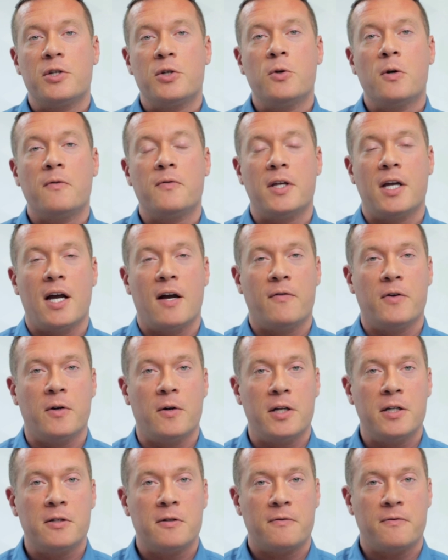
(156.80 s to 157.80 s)
a tour of the
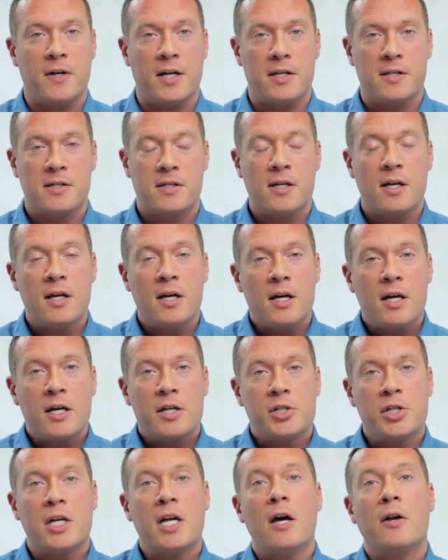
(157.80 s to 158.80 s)
Evernote interface.
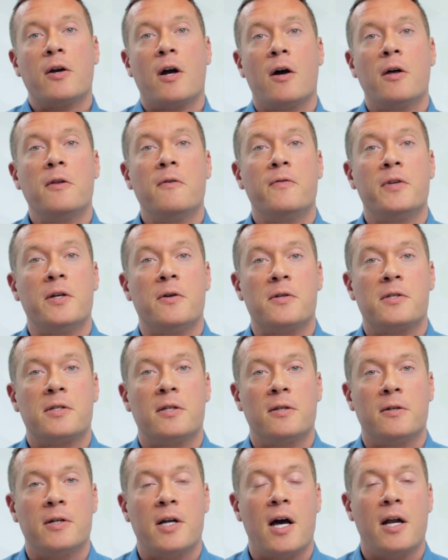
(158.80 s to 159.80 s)
Check out our other videos
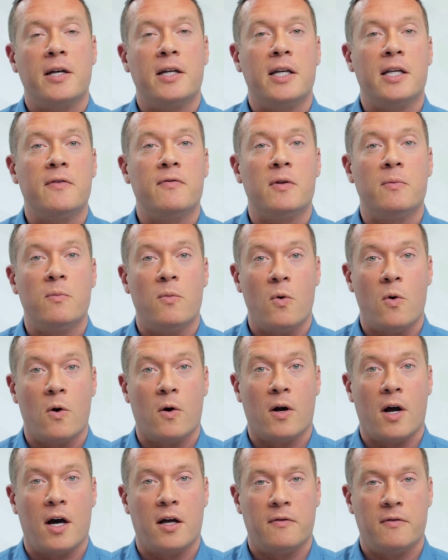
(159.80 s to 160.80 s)
to learn how to get even
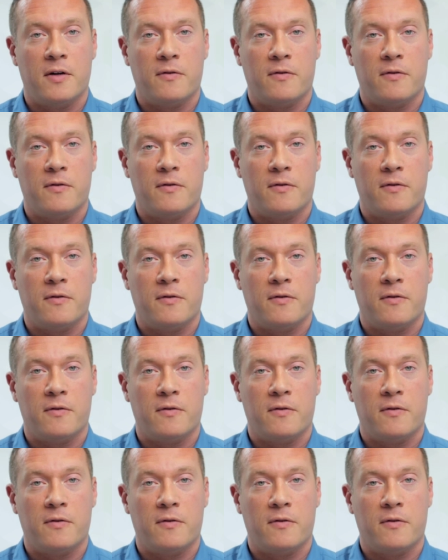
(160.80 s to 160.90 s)
more out of